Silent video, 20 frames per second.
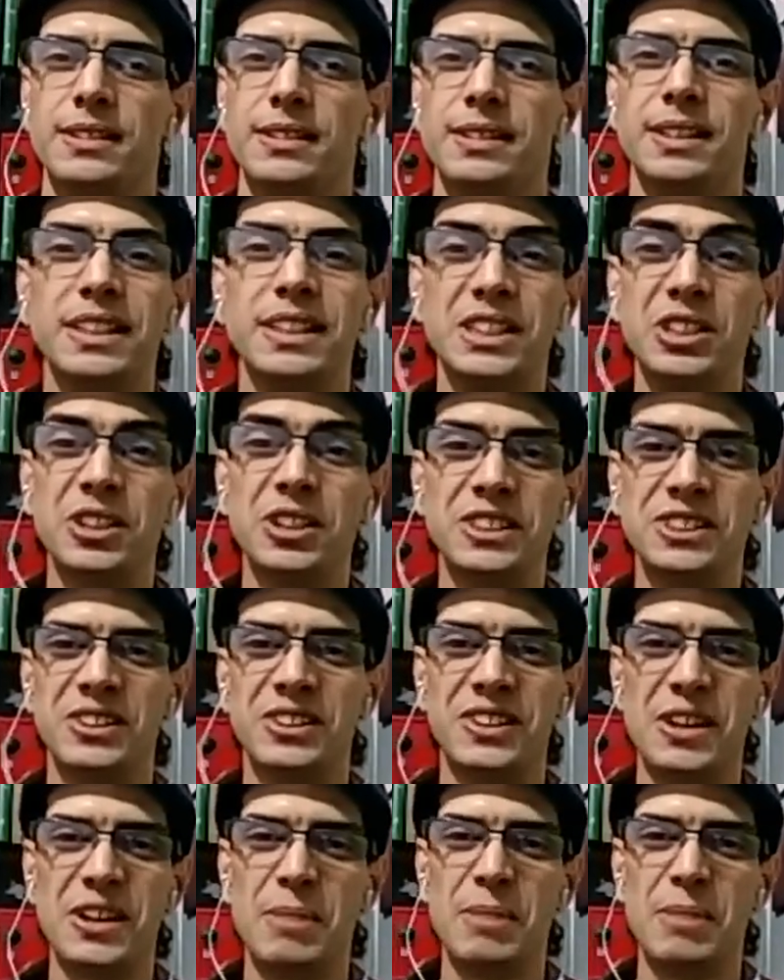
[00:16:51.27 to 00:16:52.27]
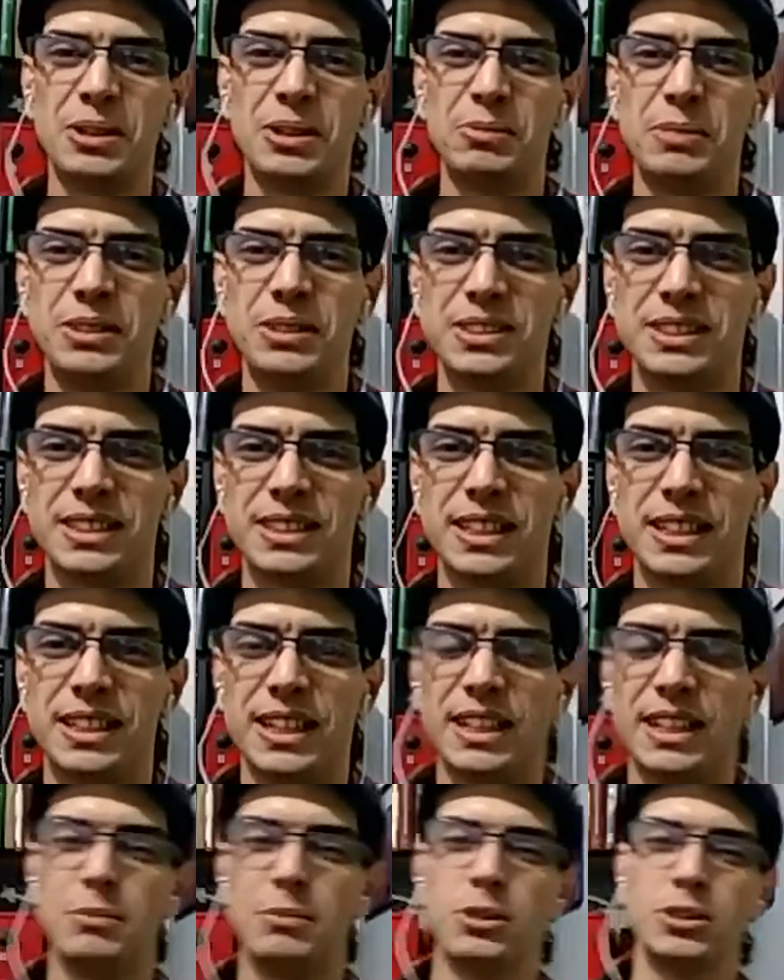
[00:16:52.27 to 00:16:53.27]
It's not only about music. I
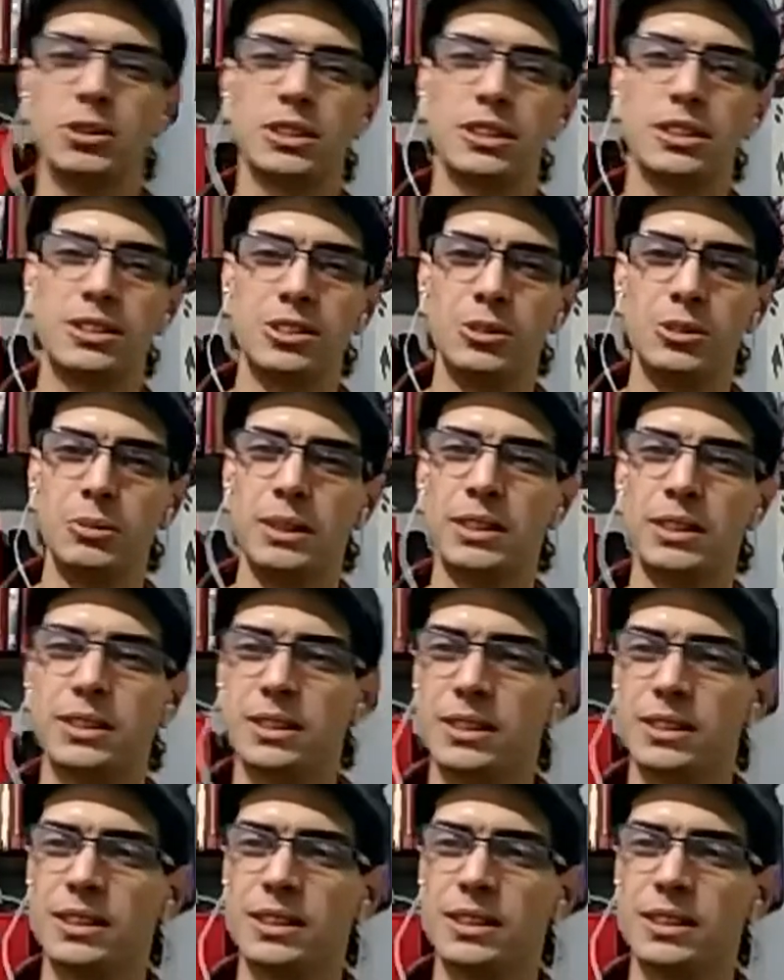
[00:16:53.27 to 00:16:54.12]
like music too, but